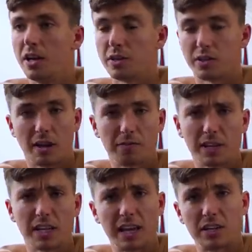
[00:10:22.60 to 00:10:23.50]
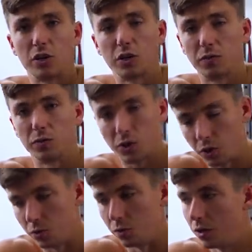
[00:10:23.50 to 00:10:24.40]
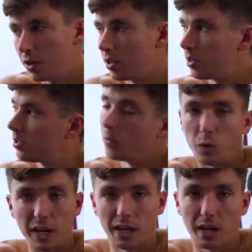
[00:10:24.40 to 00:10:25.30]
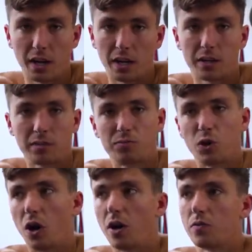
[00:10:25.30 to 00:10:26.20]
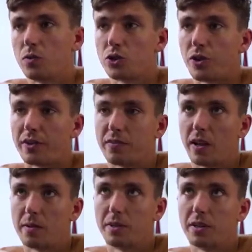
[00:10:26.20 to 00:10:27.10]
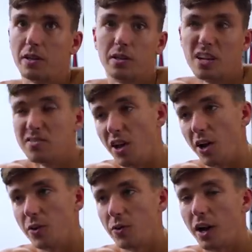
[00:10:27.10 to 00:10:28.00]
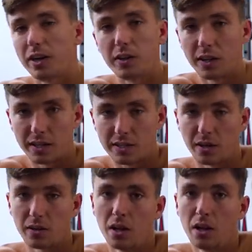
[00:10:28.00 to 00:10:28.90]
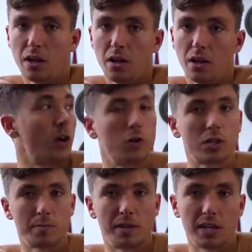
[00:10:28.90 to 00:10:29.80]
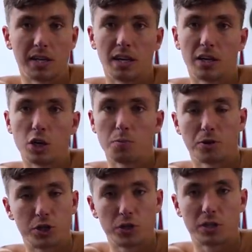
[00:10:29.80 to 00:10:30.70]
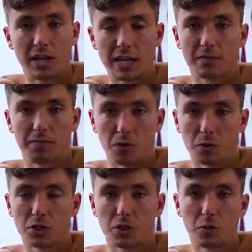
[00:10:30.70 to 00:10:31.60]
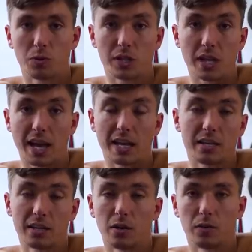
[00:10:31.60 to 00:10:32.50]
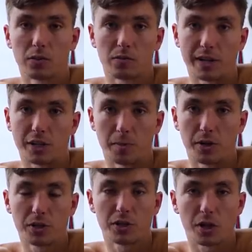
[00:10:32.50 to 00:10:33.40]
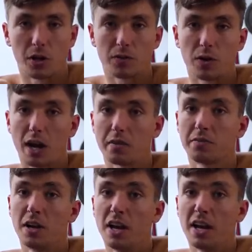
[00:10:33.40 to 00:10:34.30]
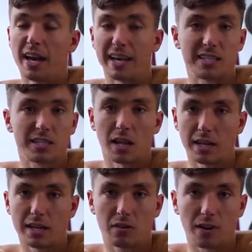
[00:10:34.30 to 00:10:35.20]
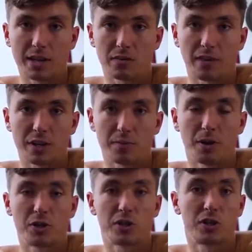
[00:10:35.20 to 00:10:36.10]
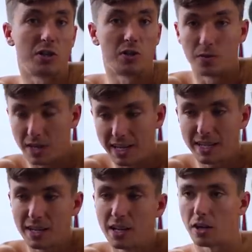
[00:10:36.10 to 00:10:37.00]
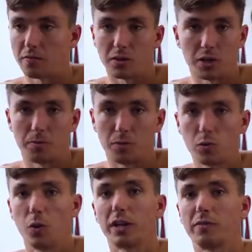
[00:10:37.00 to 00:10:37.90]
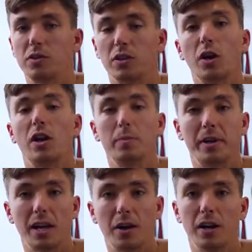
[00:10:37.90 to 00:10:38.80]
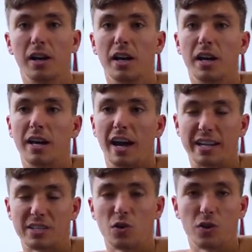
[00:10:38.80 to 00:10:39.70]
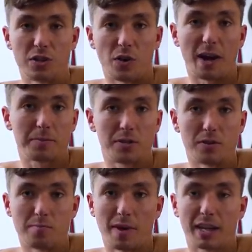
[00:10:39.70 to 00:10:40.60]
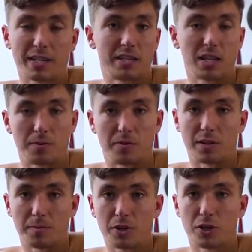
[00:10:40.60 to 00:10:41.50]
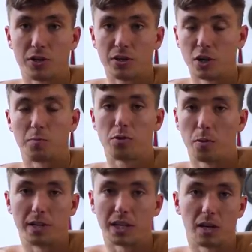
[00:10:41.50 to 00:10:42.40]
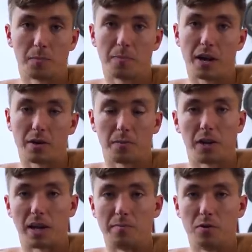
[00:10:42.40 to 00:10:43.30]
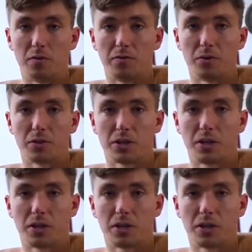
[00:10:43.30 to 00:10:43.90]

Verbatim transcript: So it's definitely a useful tool. Will it hurt your overall strength development? No, I don't think so. Ultimately, you produce less force towards the end of your range of motion. So if you have a slightly greater range of motion than you need, say for example squatting, if you can go a little bit lower, and it's not your absolute max in terms of range of motion, you're probably gonna be able to apply more force.